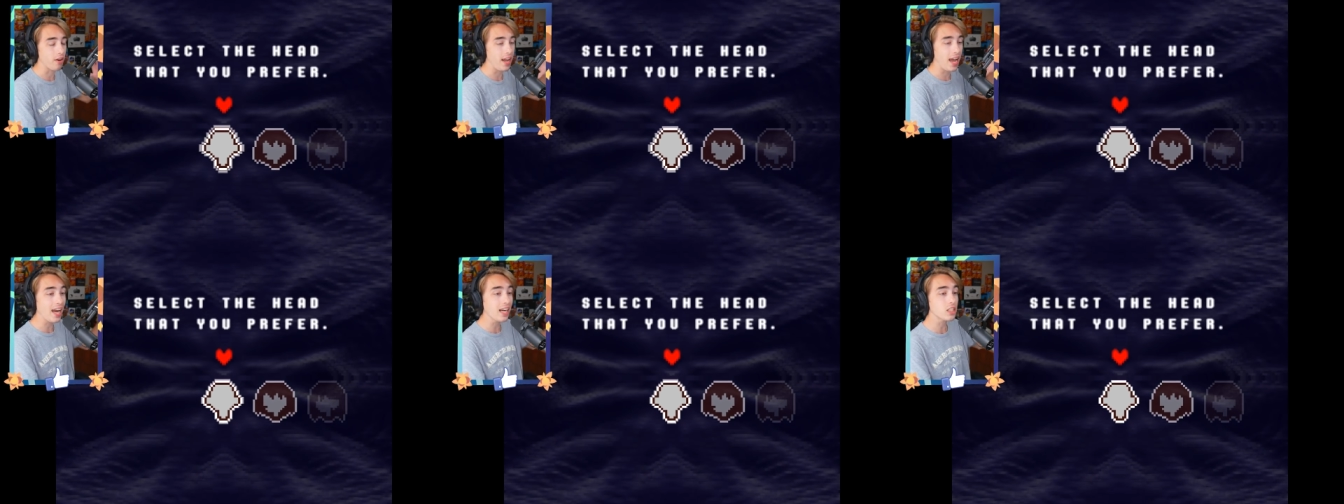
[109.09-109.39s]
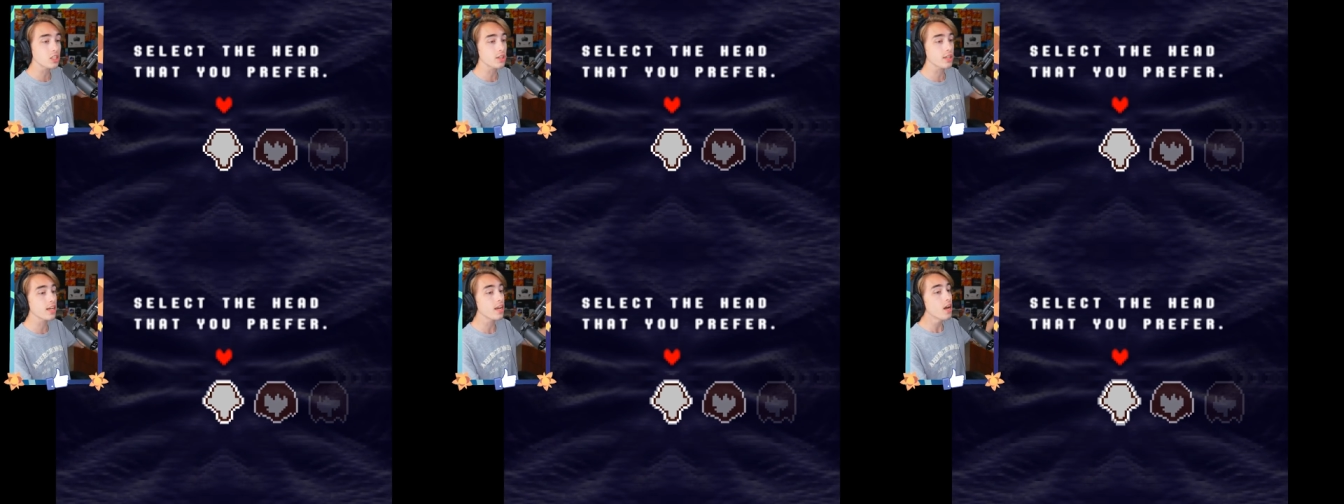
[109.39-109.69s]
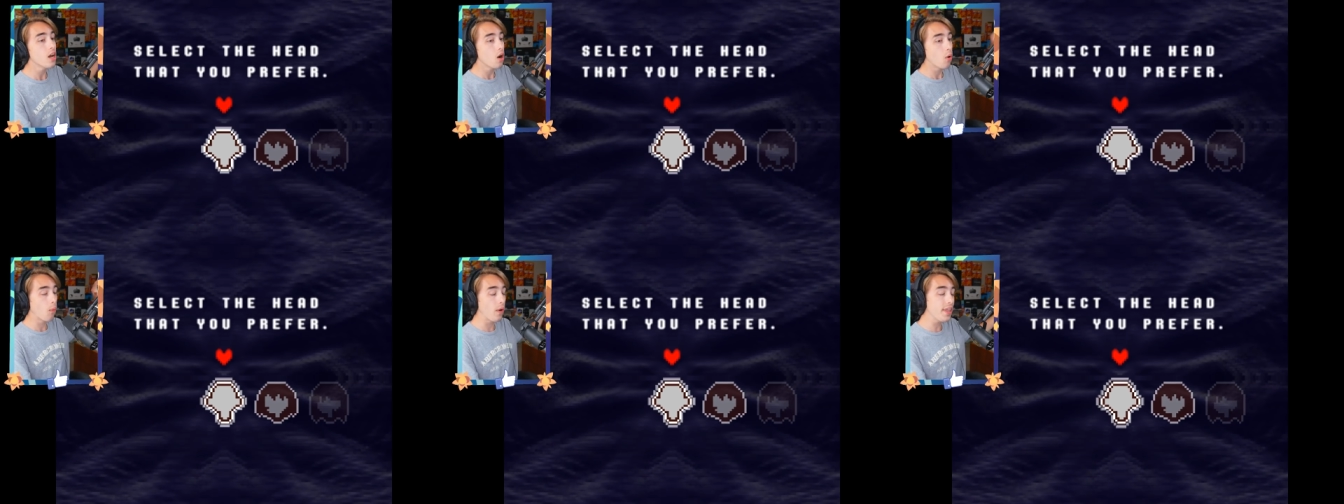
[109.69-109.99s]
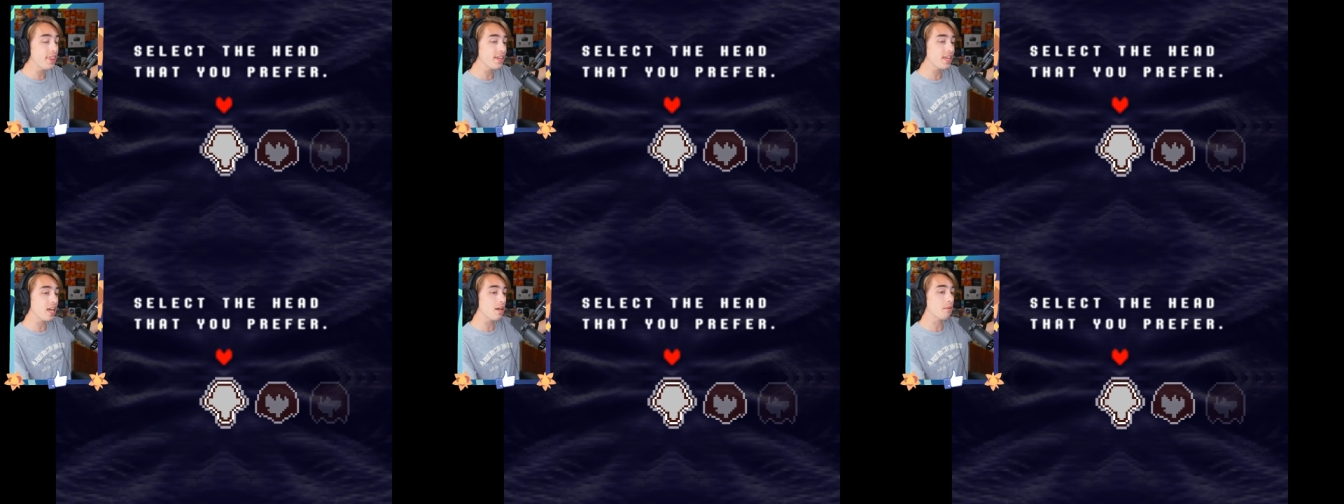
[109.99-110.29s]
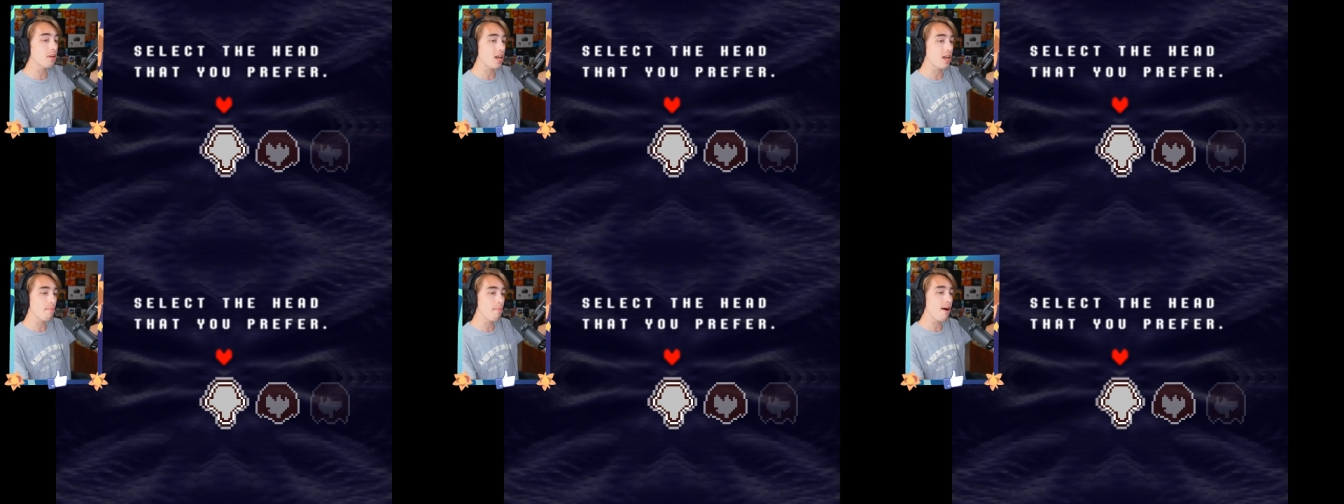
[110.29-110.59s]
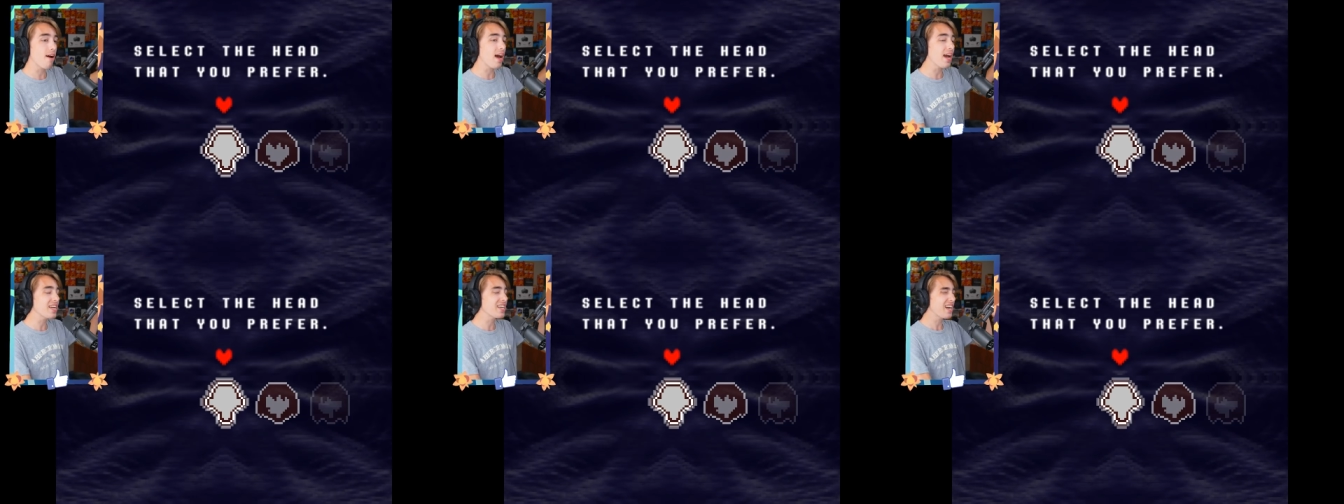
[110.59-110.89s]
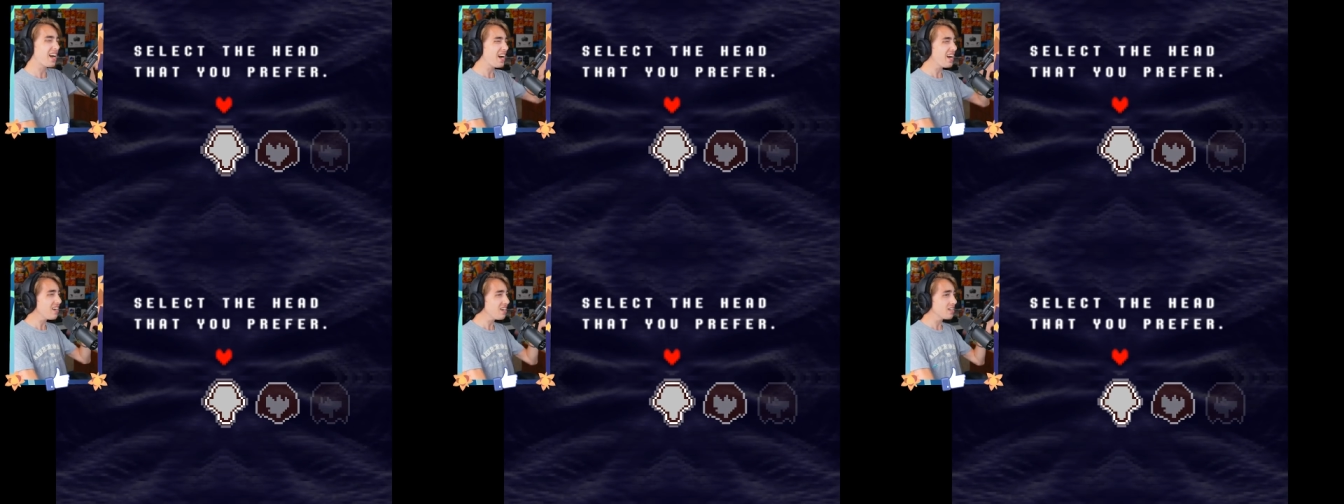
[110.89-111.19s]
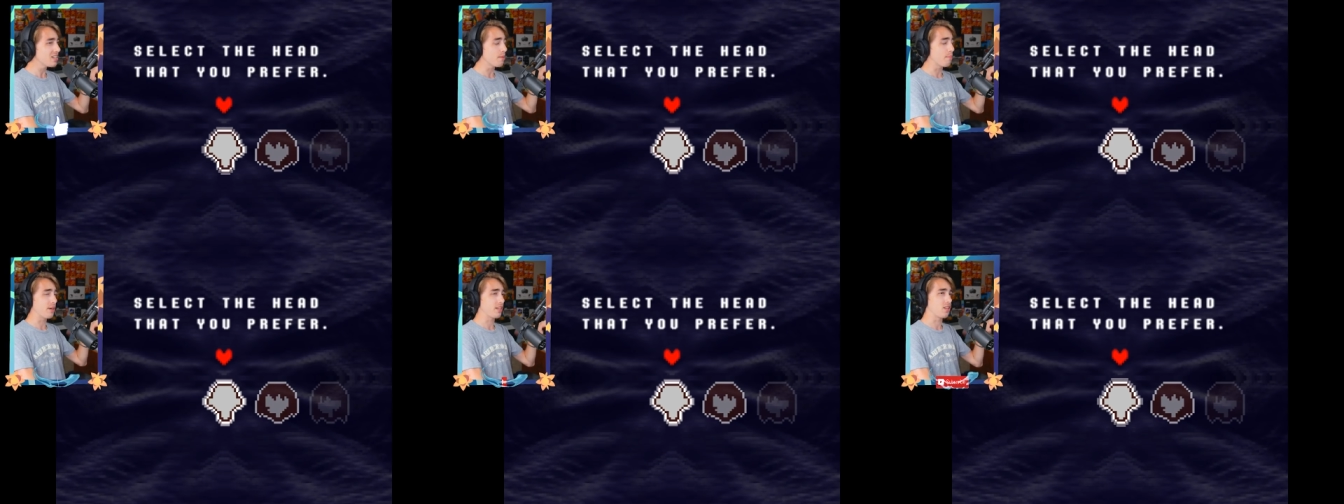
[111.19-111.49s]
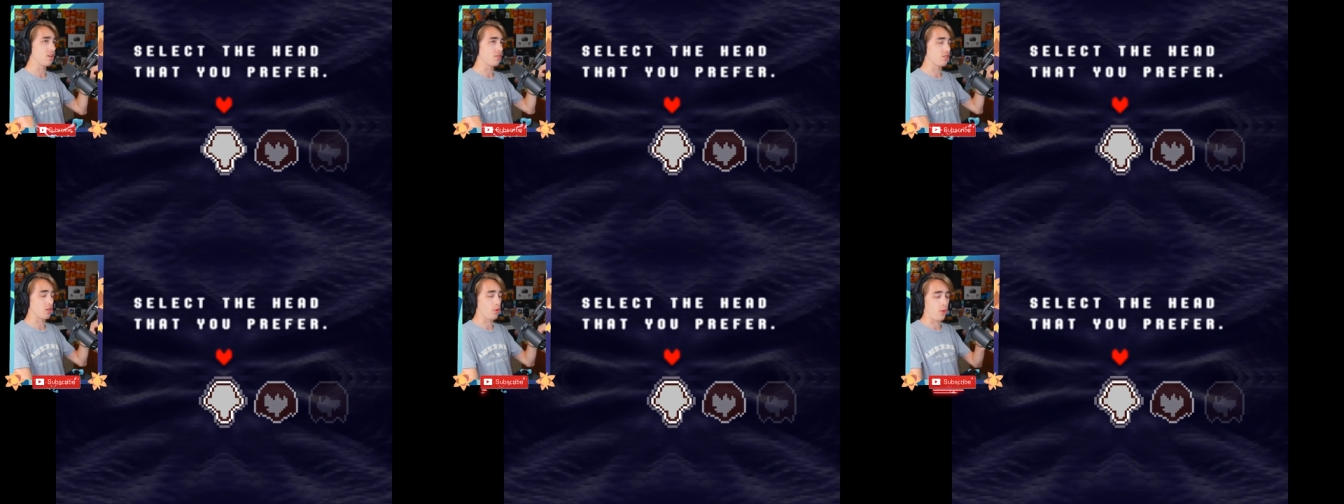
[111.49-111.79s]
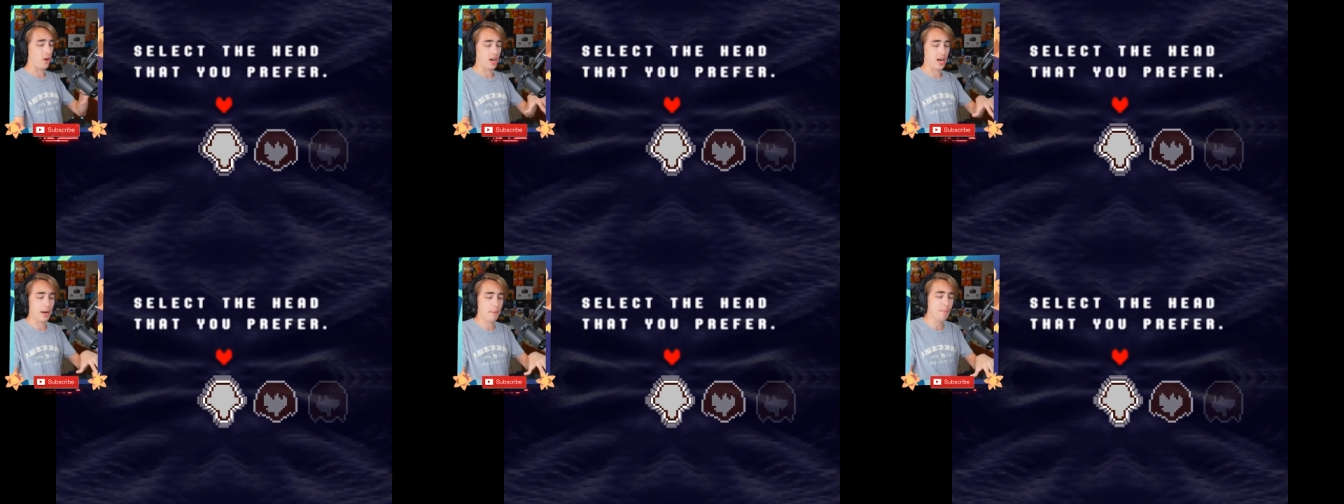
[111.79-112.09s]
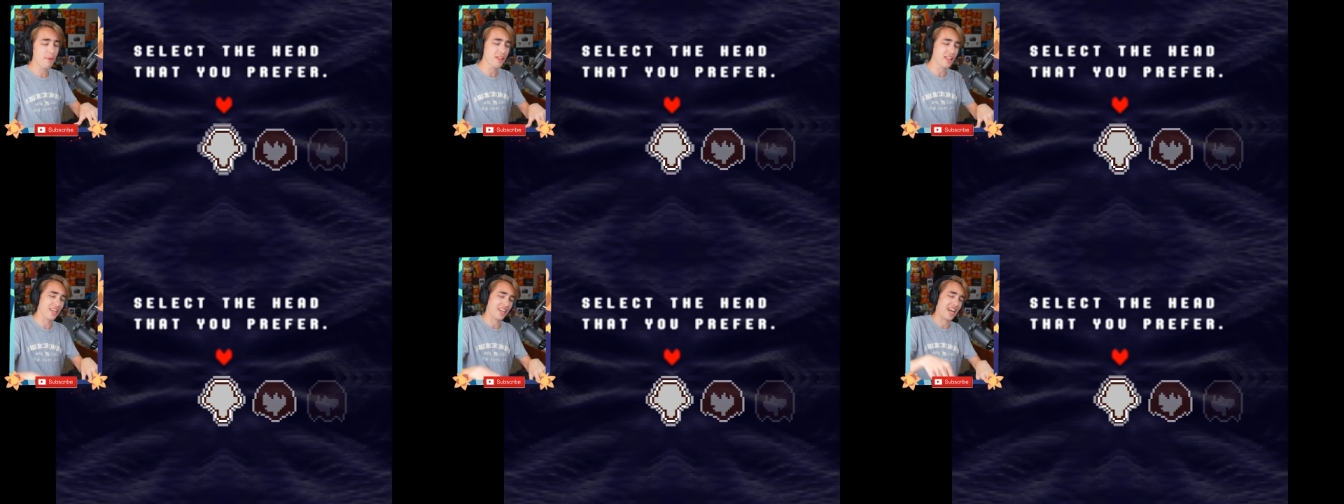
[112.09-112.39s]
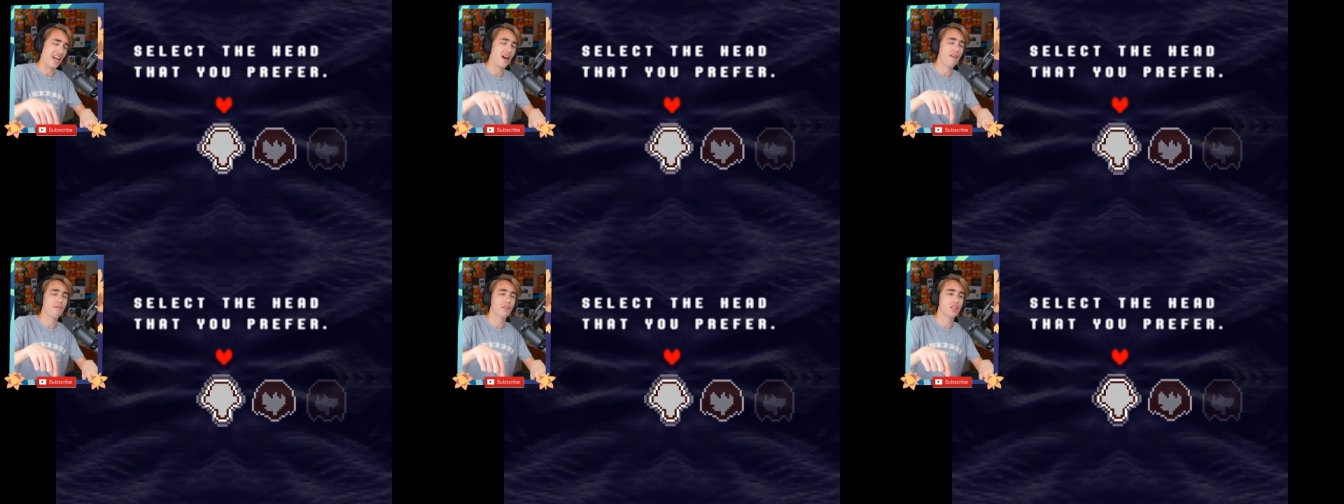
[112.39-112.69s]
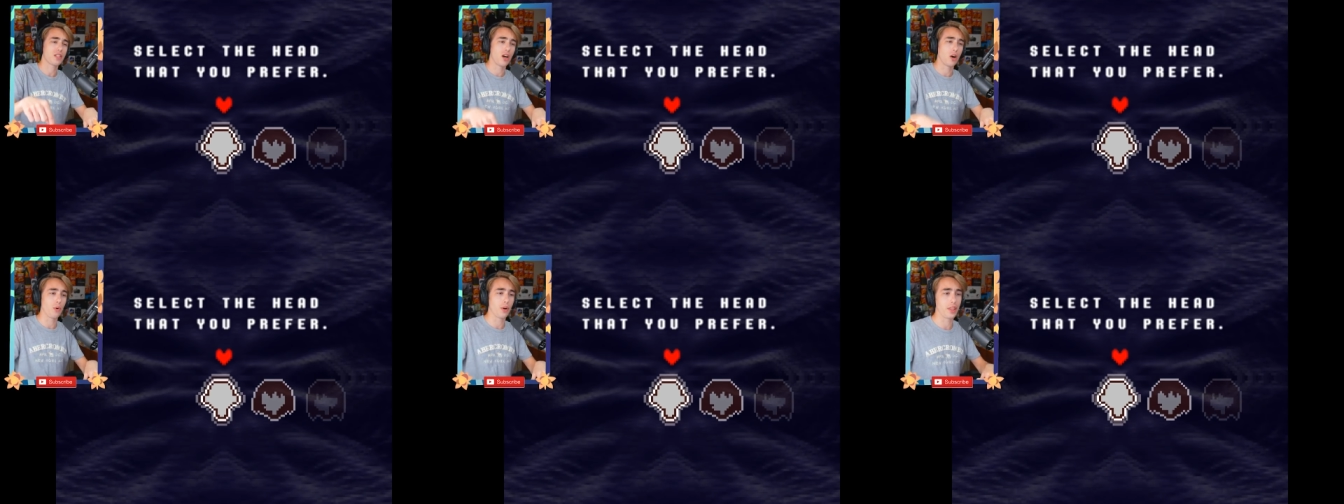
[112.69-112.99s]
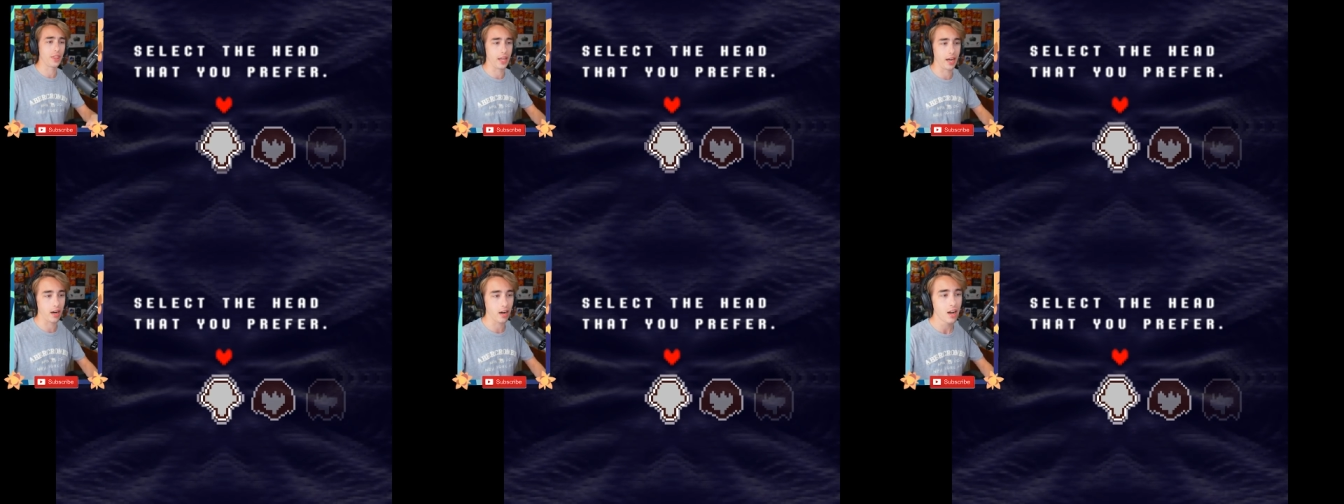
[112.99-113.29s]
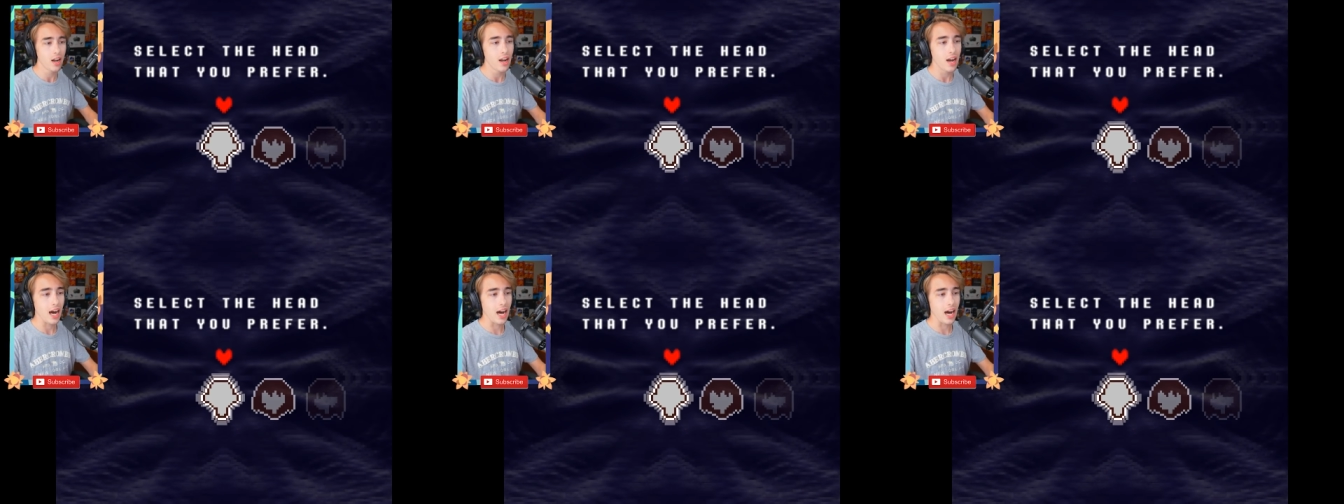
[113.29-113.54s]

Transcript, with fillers: And actually, when the game came out, I kind of dipped my toes in the water. I put like half a toe in there.